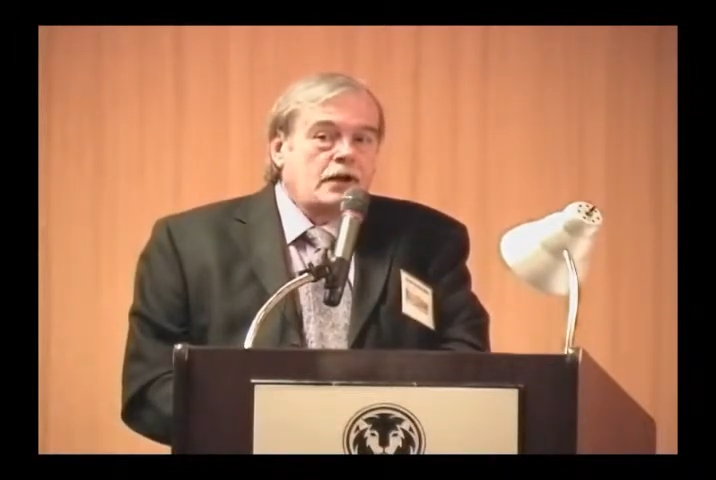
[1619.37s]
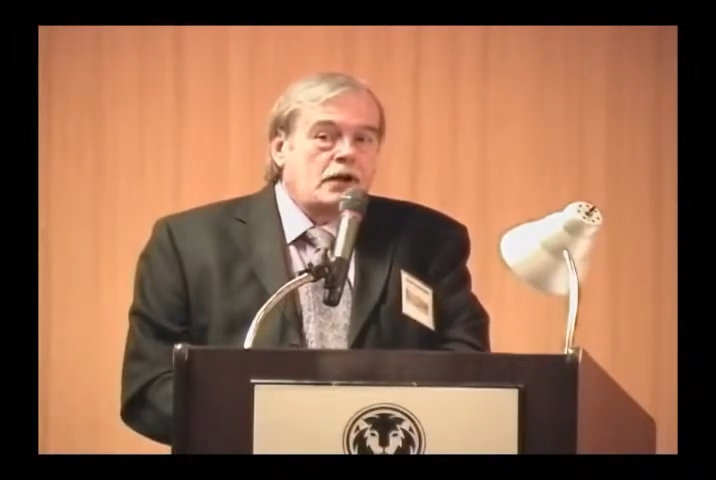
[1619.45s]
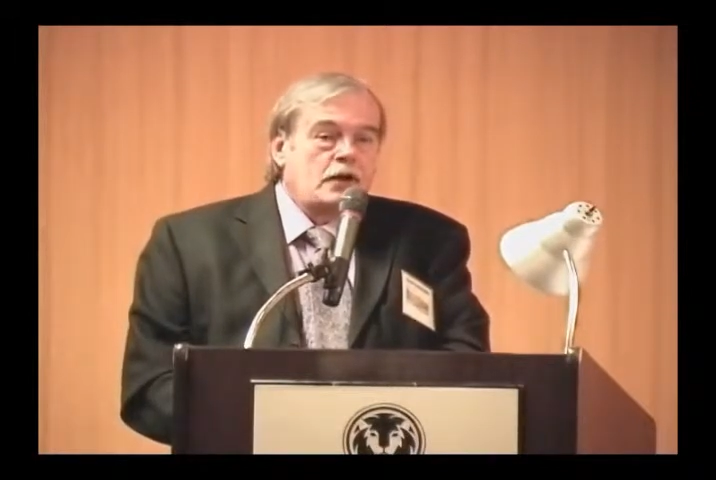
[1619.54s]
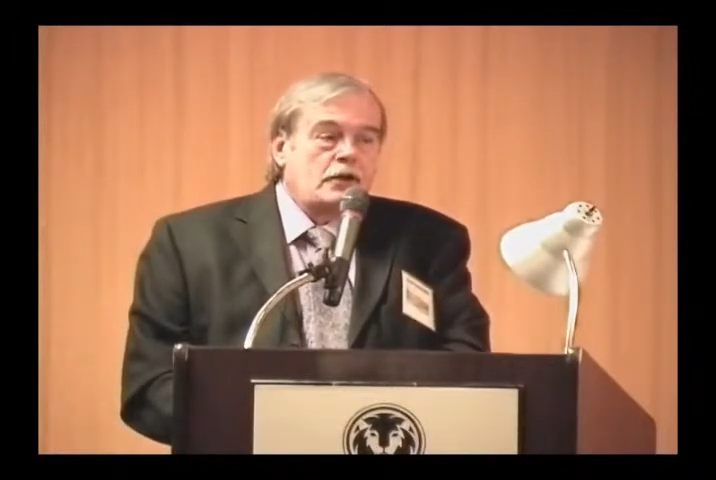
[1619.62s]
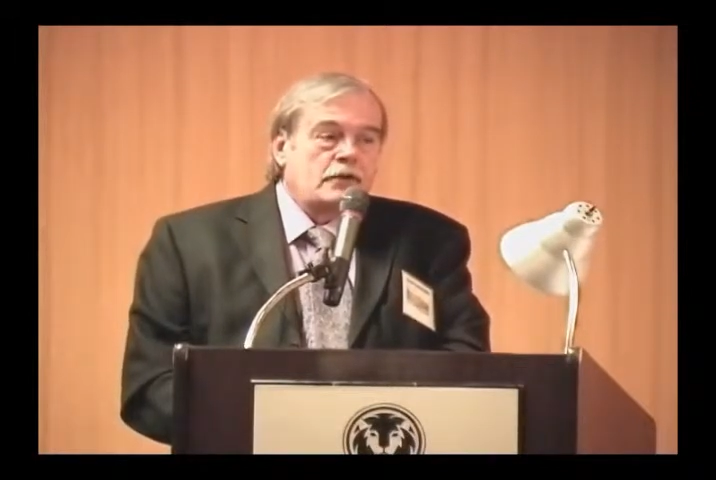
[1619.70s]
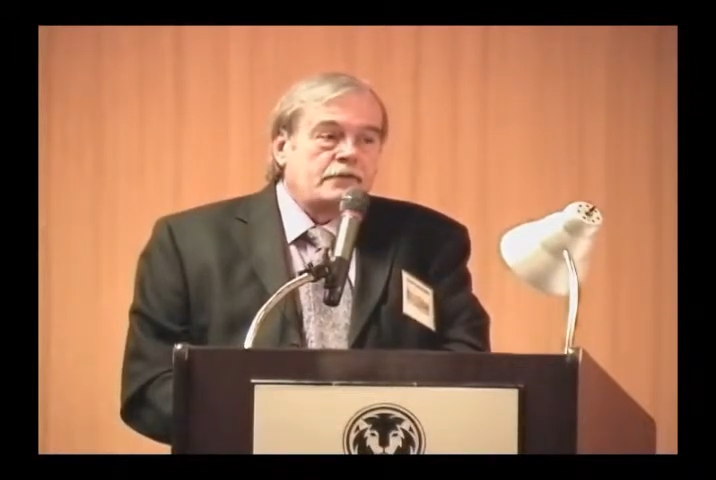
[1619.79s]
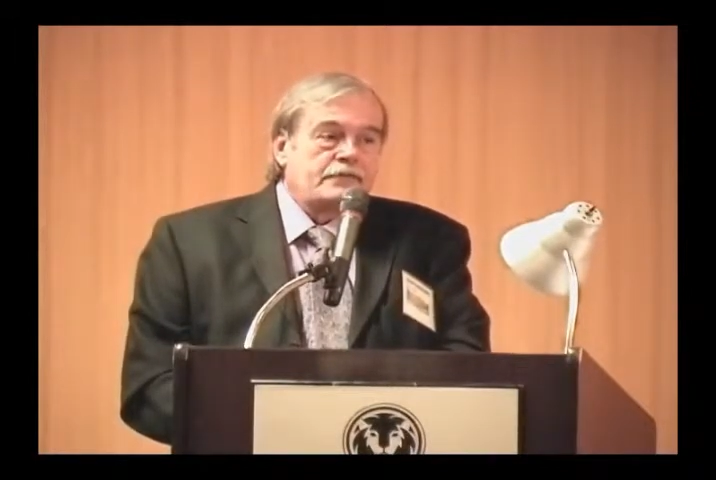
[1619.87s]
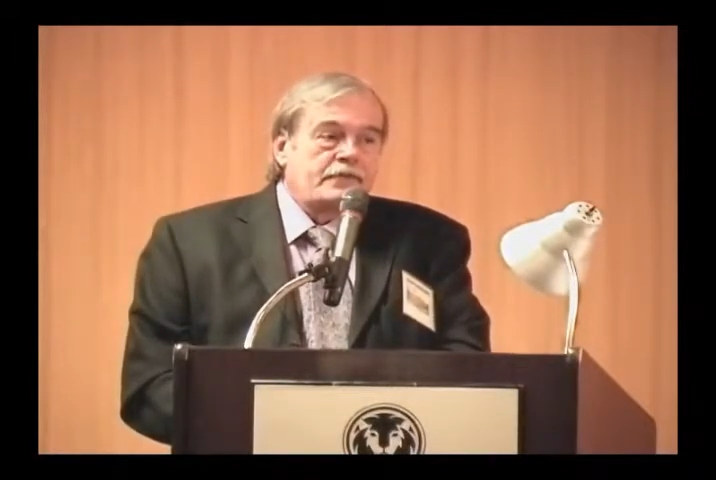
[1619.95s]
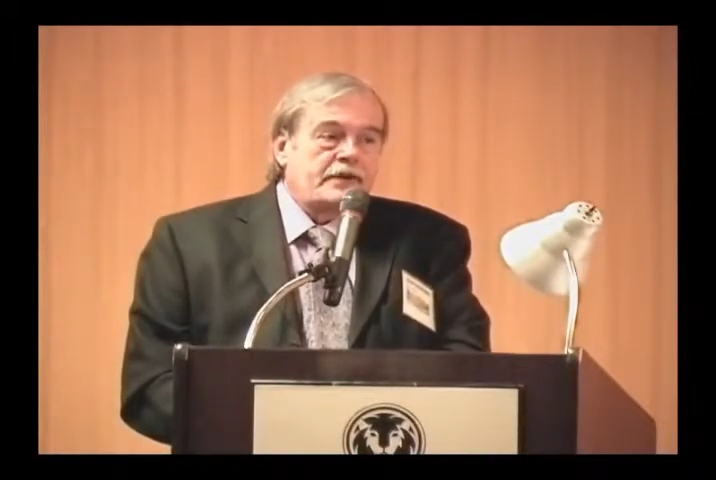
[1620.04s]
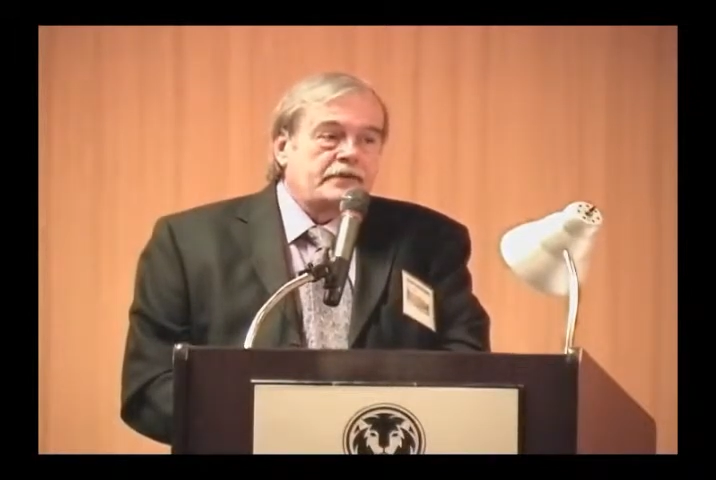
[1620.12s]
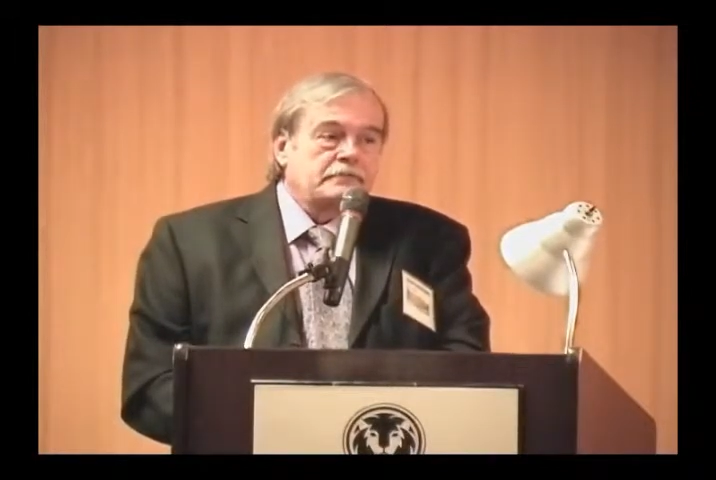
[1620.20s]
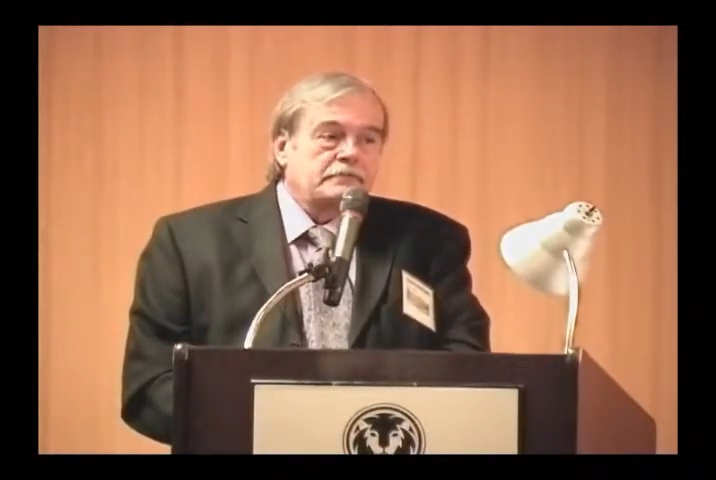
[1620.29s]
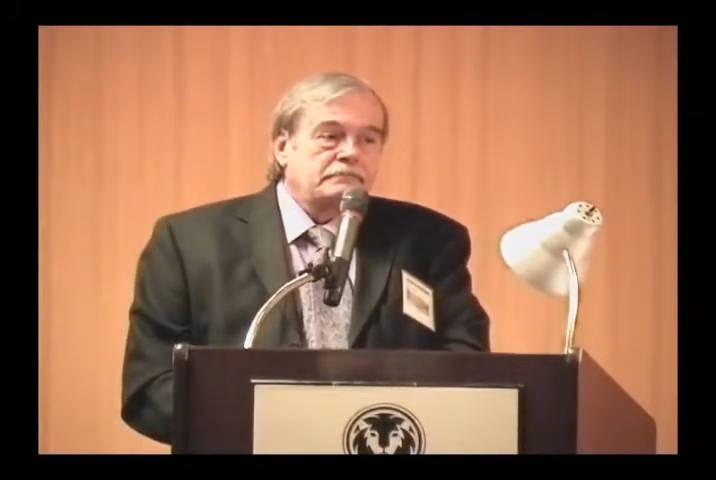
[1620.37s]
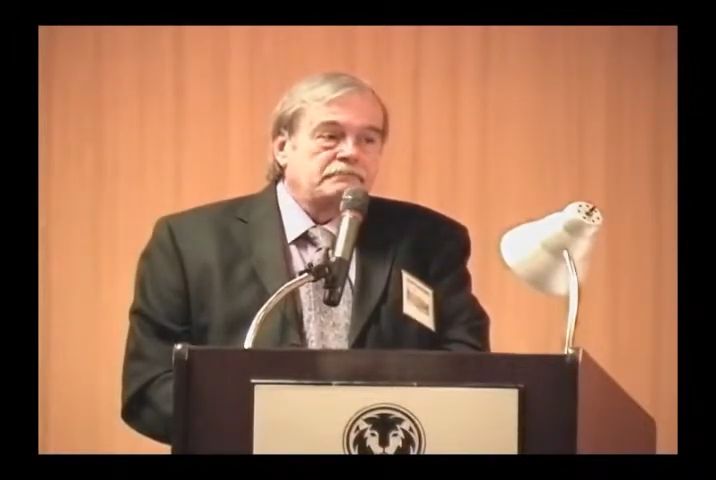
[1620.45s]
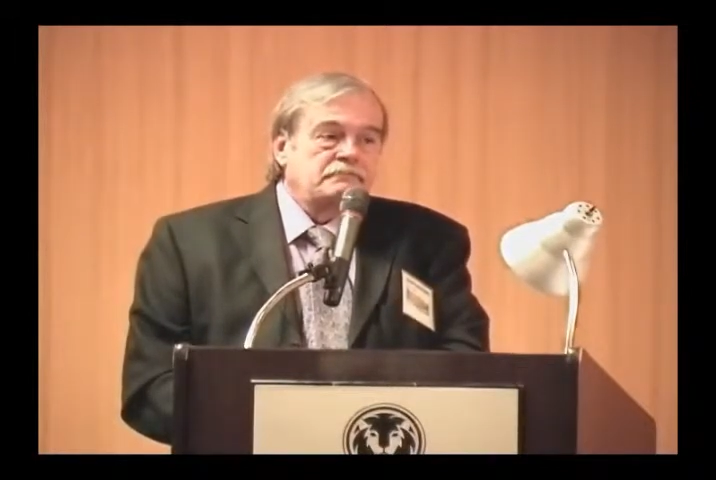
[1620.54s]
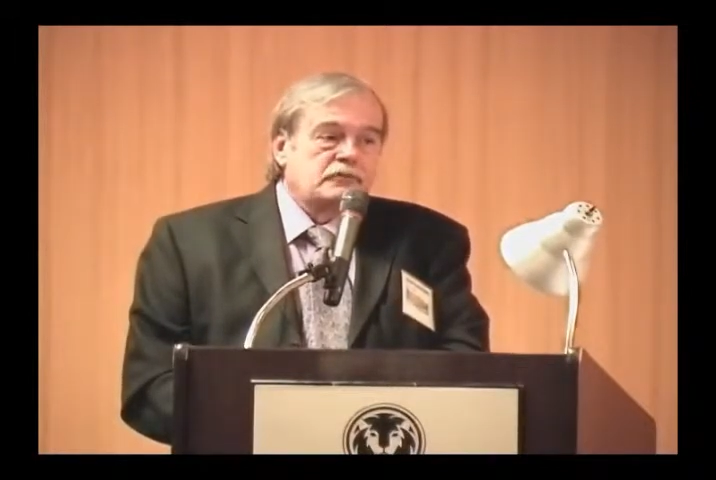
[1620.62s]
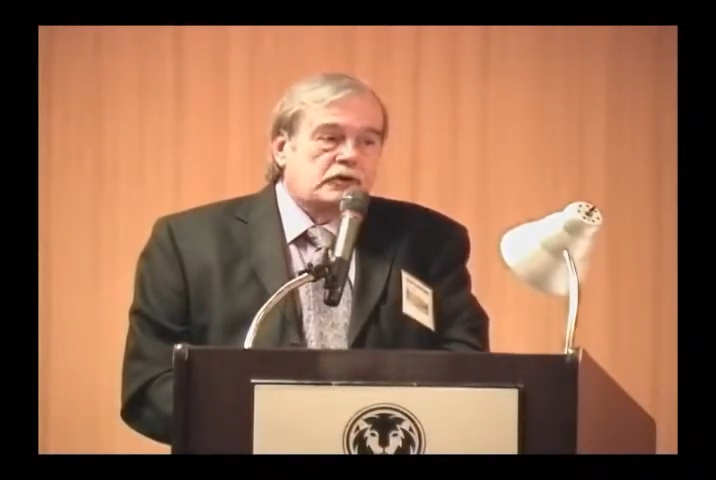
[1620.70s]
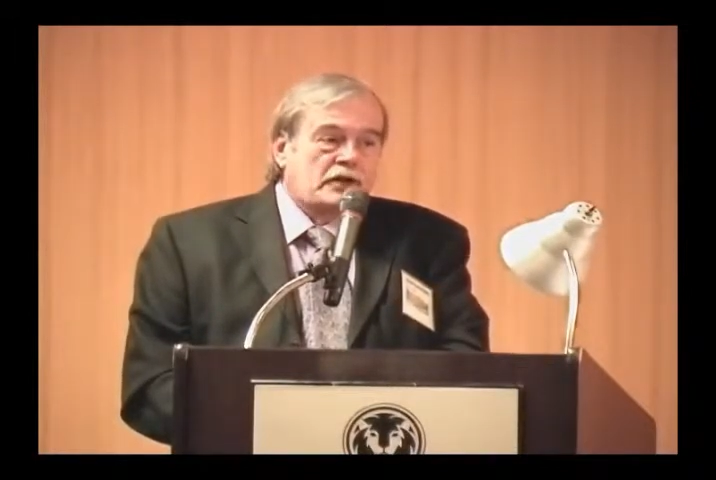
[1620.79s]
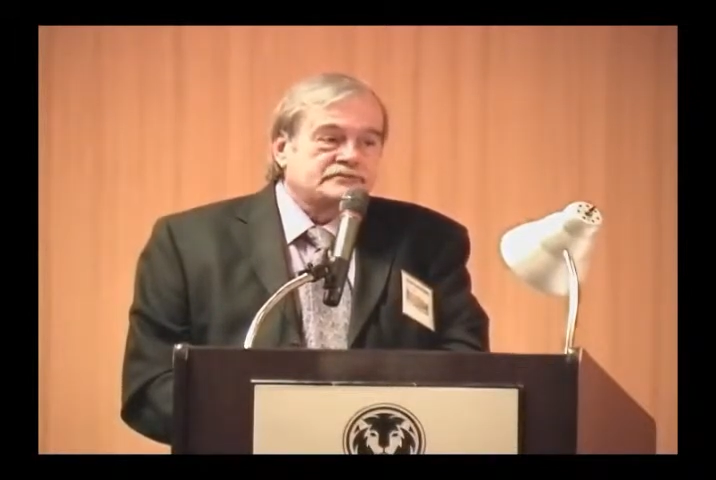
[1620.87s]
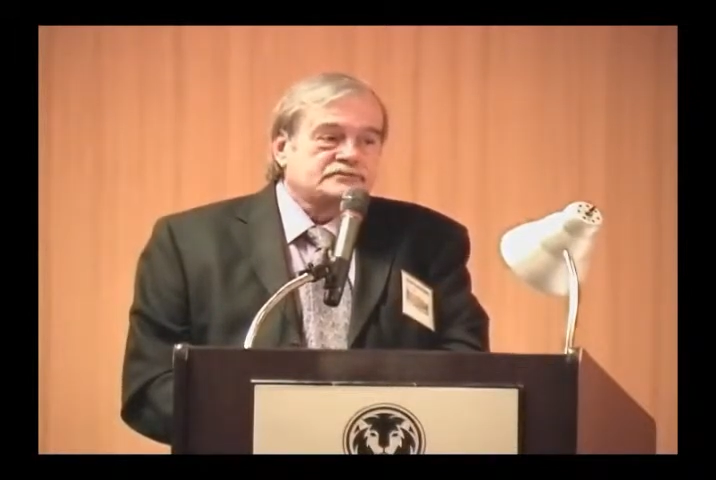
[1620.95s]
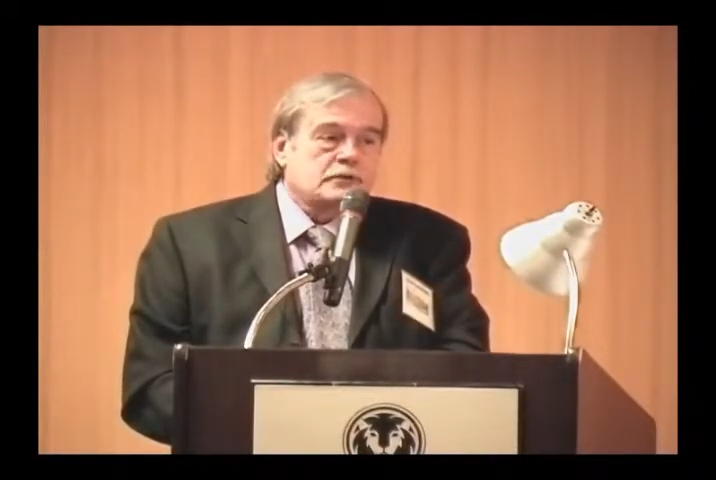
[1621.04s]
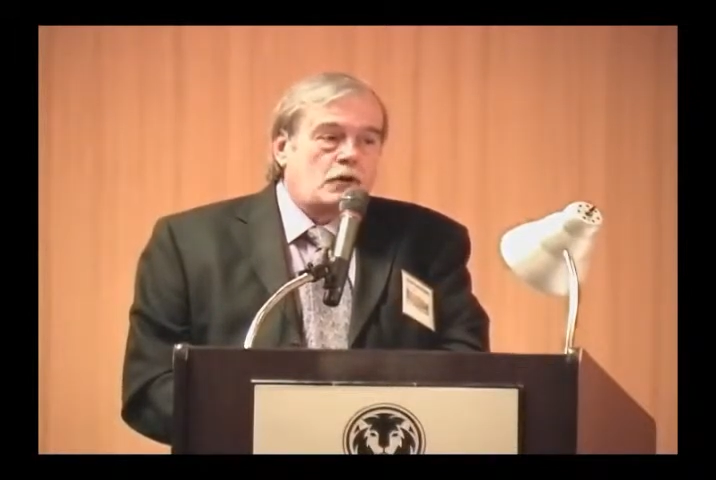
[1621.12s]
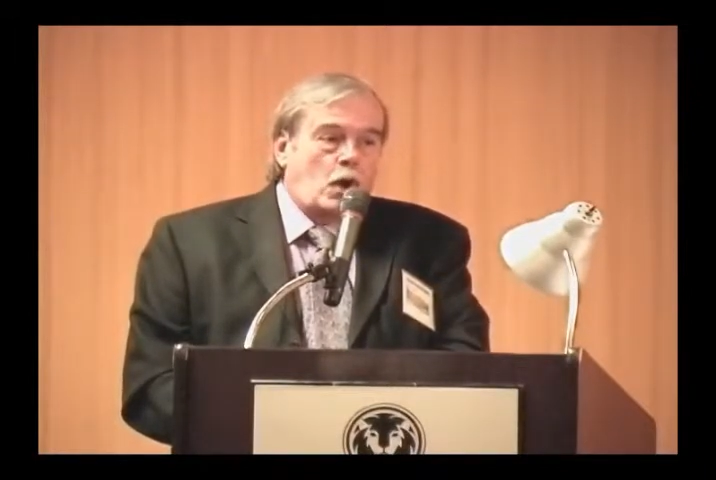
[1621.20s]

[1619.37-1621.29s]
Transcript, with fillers: uh, that list